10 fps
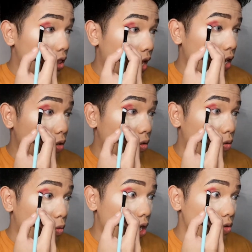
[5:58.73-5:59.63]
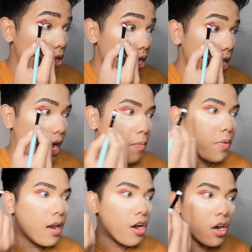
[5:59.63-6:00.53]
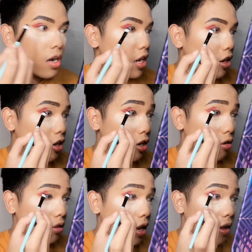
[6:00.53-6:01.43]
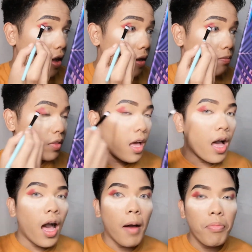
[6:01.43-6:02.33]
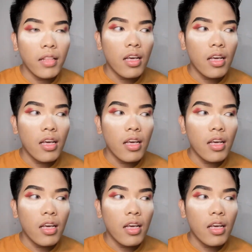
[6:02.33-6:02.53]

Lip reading: Like what really happened earlier, yung talagang I'm not